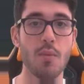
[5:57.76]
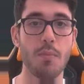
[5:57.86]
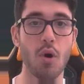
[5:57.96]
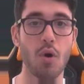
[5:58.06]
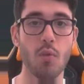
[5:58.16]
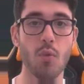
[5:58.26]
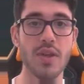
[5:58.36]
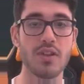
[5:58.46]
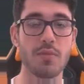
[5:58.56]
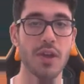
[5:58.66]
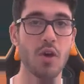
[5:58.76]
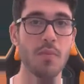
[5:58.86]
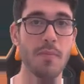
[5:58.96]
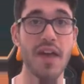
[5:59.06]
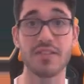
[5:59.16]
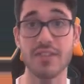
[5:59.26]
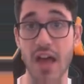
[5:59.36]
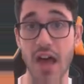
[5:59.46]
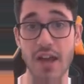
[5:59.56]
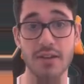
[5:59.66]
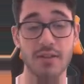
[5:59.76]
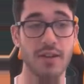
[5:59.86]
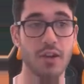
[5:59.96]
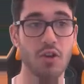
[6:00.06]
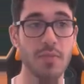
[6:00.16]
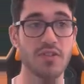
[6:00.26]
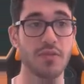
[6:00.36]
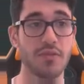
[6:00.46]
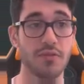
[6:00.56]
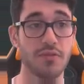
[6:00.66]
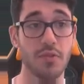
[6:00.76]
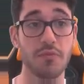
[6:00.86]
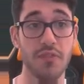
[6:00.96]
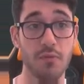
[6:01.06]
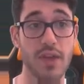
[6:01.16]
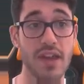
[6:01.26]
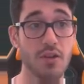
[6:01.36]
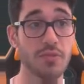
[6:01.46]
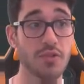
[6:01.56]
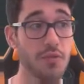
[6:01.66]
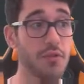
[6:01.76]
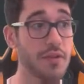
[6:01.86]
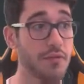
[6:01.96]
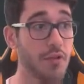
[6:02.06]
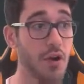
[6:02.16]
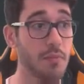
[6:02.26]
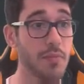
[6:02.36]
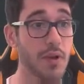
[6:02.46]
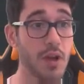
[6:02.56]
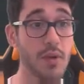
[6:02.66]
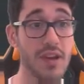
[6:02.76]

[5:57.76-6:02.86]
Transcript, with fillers: But when you become a better side, and it could be something we end up suffering from going